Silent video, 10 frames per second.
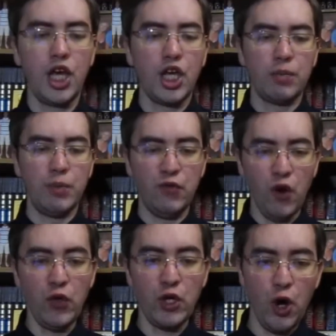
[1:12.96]
Before we
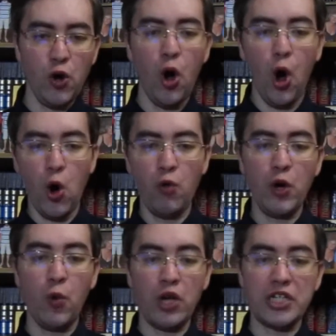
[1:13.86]
go over
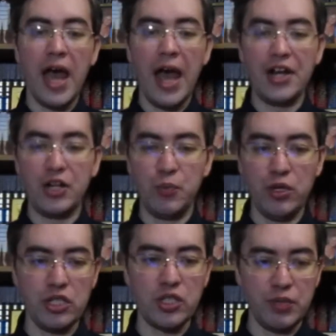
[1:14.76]
what reported
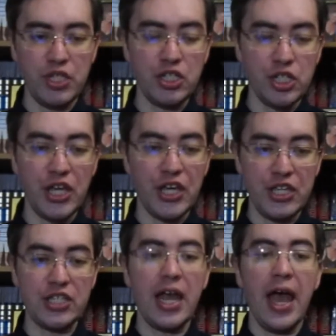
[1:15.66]
speech is
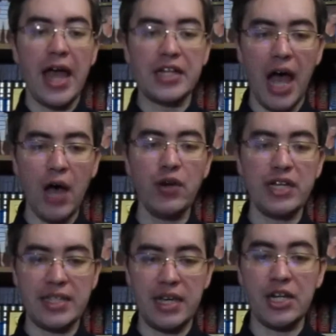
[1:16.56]
and how
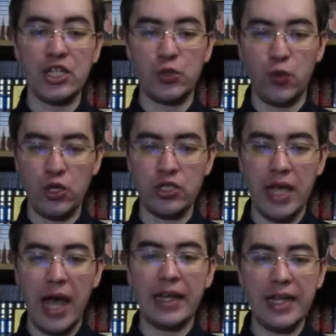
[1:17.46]
exactly it works,
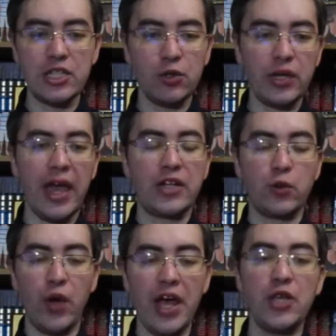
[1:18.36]
let's look at
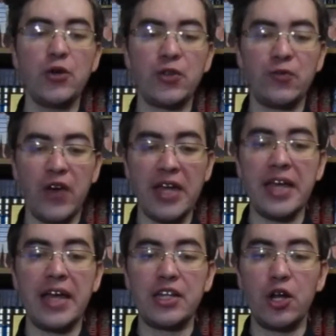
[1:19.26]
where you can find
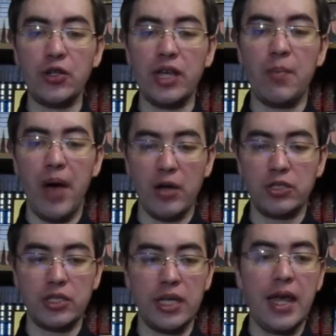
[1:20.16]
and learn about it
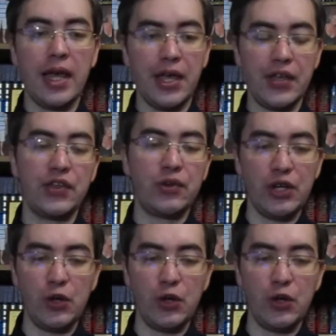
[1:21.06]
in the real